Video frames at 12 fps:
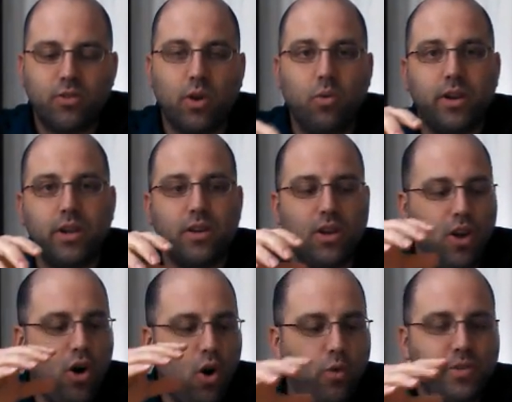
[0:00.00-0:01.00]
So I want to
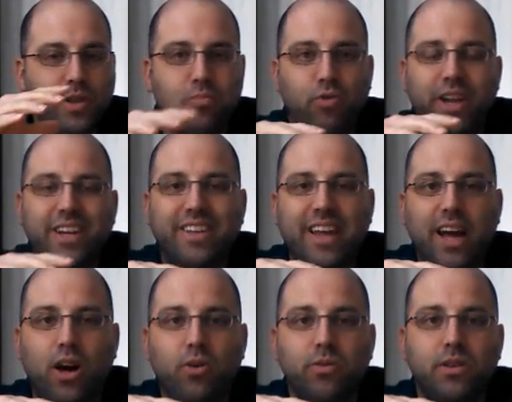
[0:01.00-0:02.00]
hopefully break
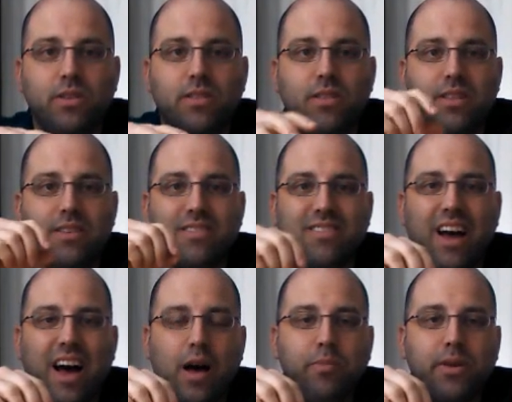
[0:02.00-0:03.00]
down this
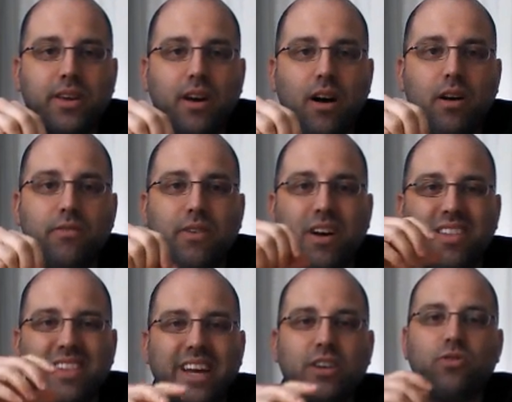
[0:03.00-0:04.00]
topic of
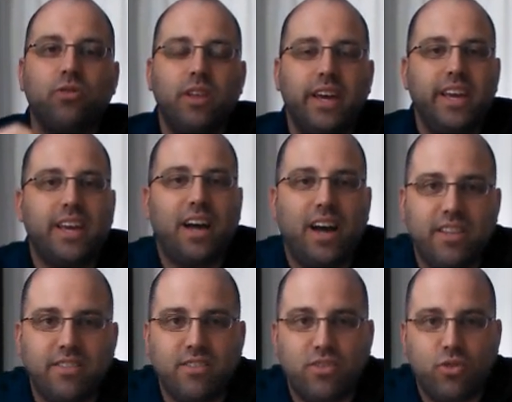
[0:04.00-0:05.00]
electrolyte
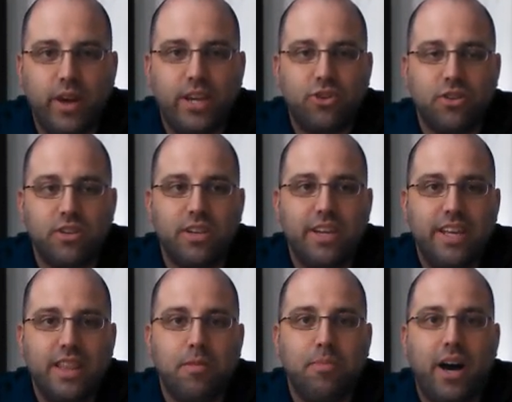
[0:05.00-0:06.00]
concentration
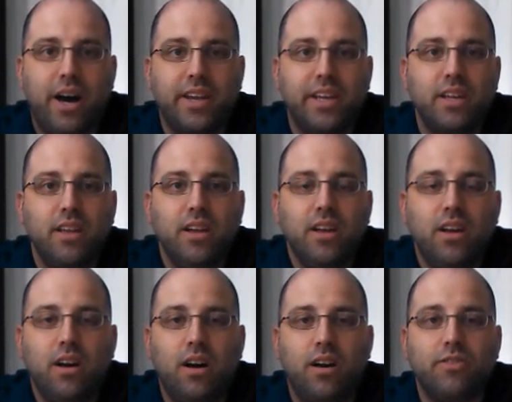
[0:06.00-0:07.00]
in the body
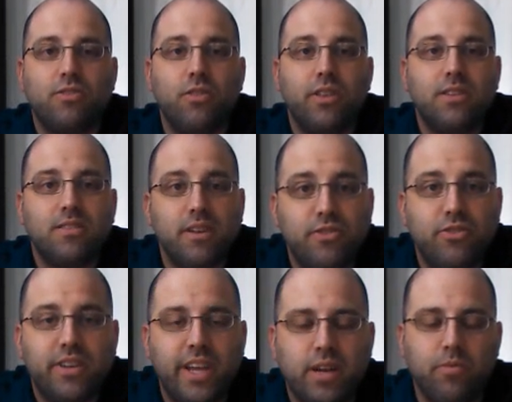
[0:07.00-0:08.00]
uh, so that it's
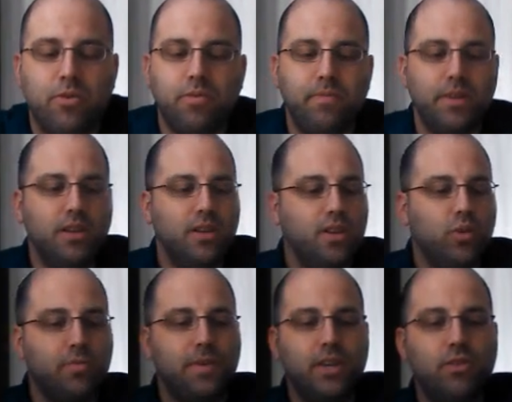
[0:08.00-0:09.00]
understandable.
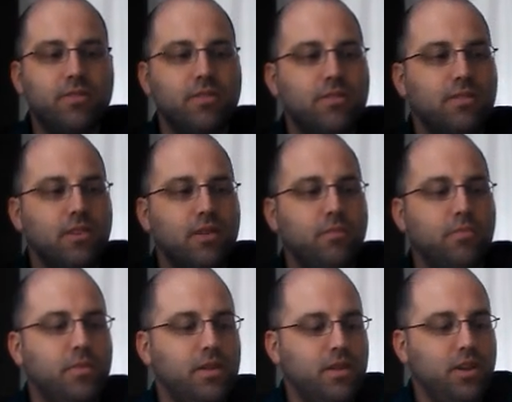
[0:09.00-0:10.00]
We're going to be using
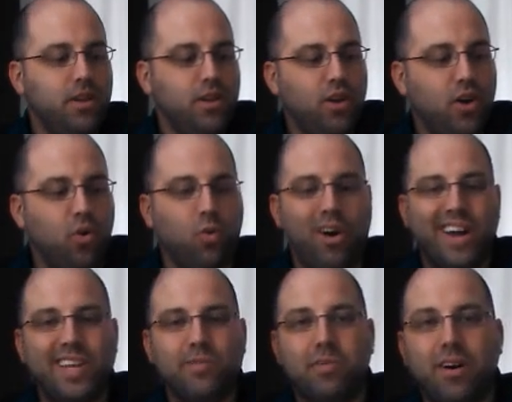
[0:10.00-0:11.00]
some
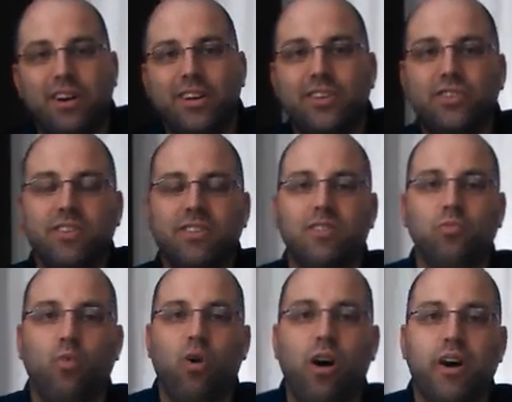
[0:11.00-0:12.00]
Hawaiian punch and
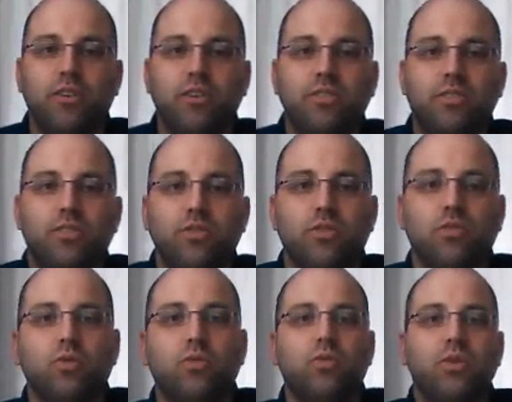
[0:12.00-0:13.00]
some water
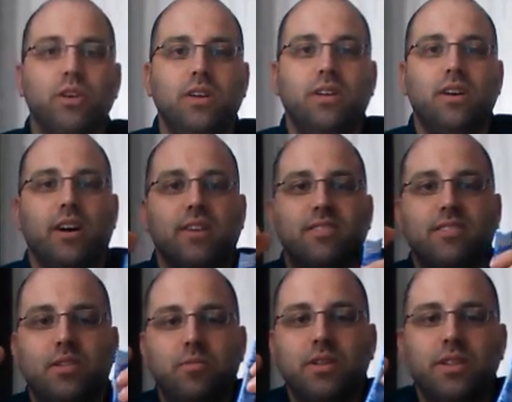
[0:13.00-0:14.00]
to uh,
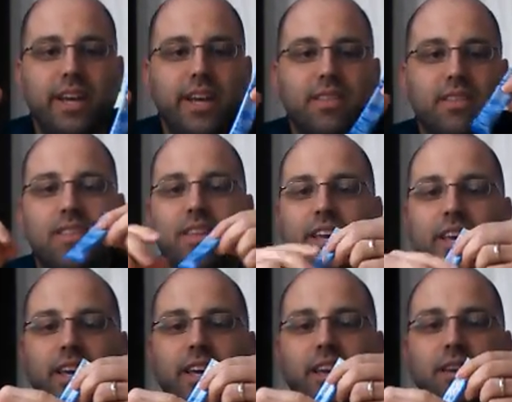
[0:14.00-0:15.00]
simulate
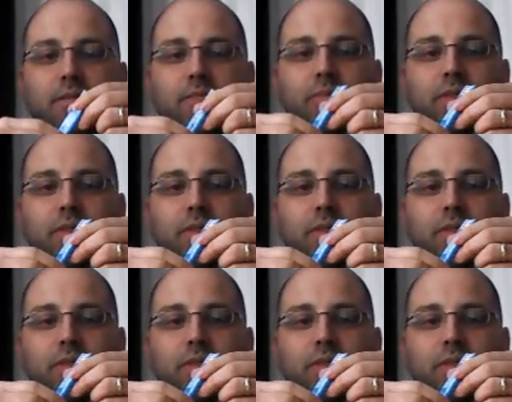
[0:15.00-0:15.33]
the